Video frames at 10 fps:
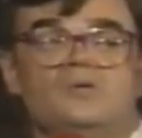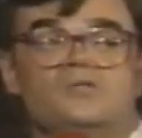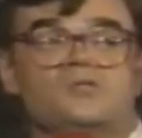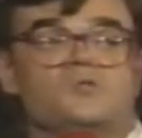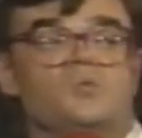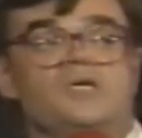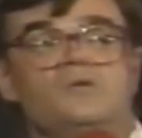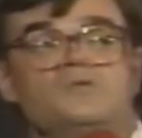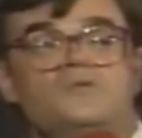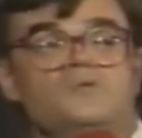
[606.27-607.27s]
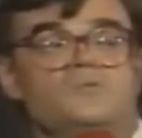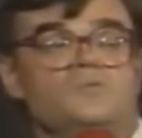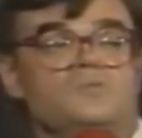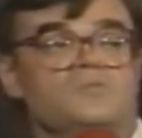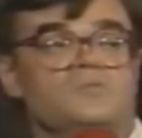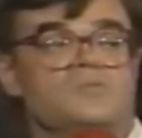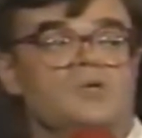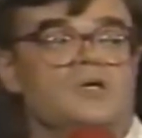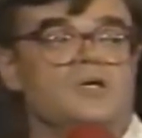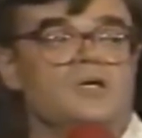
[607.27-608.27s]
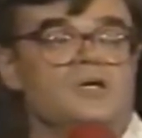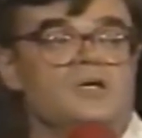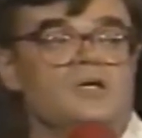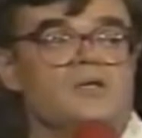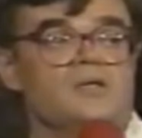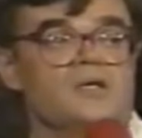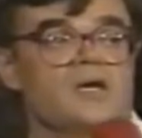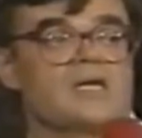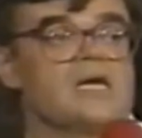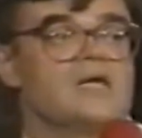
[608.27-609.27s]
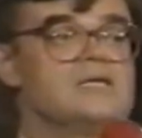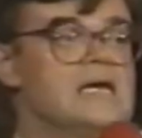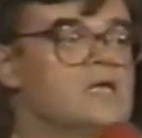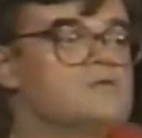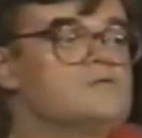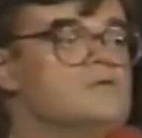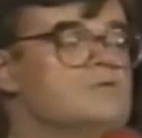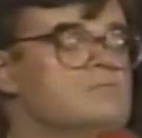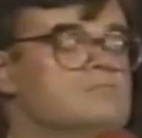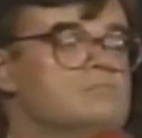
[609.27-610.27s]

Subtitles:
sweet tune that I can't dance to